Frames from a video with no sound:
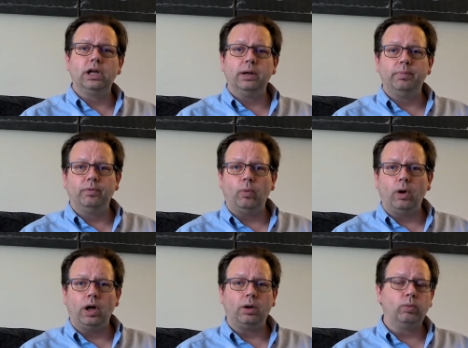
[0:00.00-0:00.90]
cup of
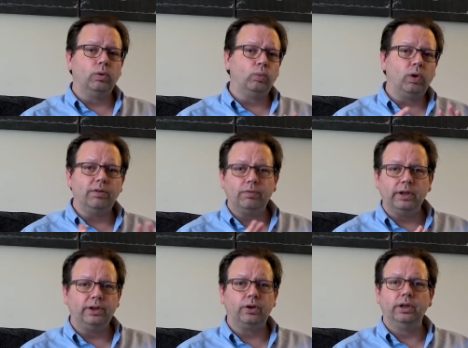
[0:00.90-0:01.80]
water will
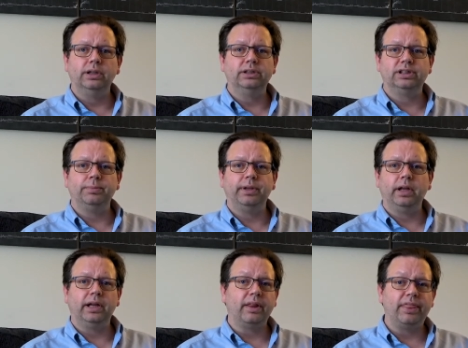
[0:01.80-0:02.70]
roughly turn into something
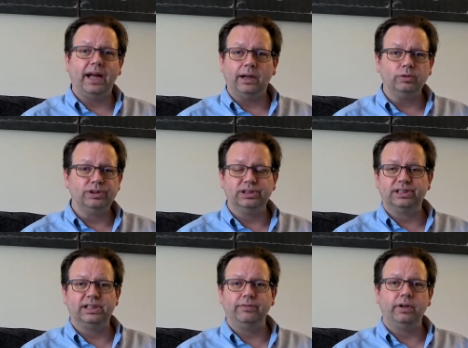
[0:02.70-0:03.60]
like
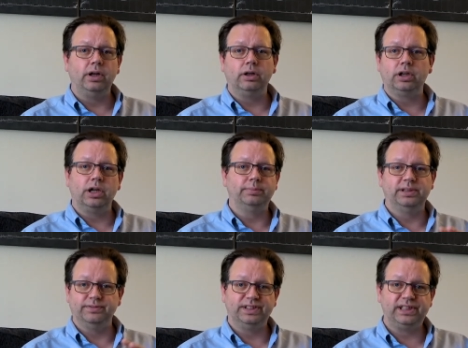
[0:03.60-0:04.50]
1,700 cups
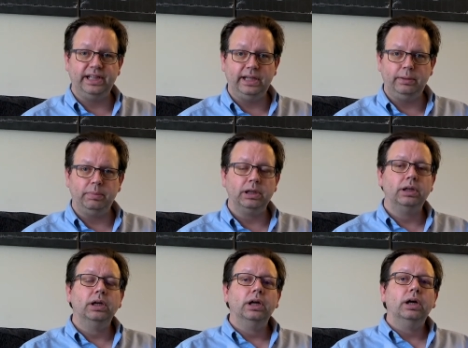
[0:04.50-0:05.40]
of steam.
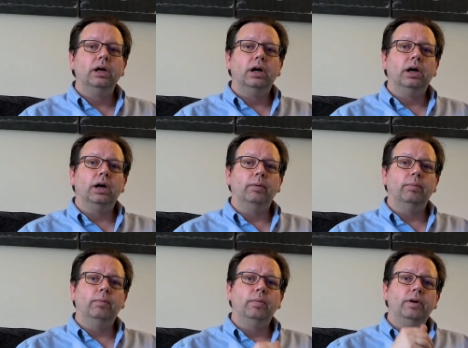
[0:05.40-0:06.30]
Uh,
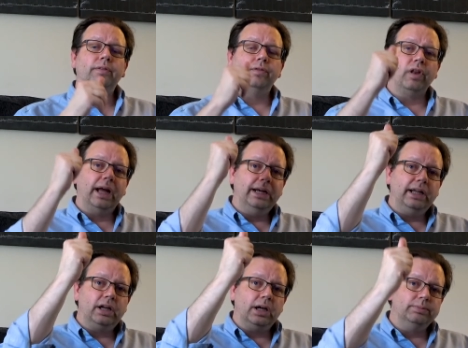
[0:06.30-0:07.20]
if
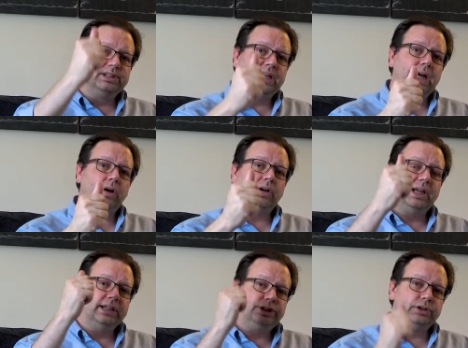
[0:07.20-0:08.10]
lightning comes down,
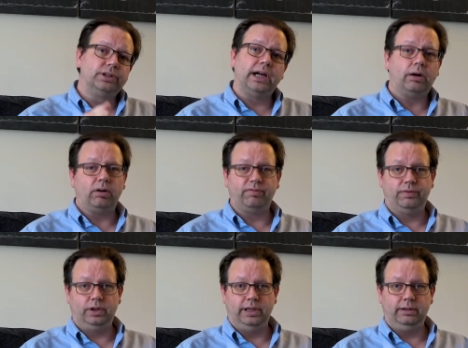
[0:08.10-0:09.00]
hits your tower
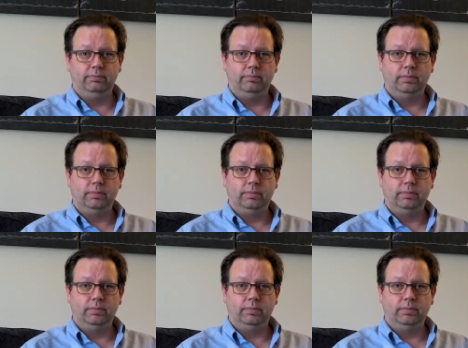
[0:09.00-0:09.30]
footing,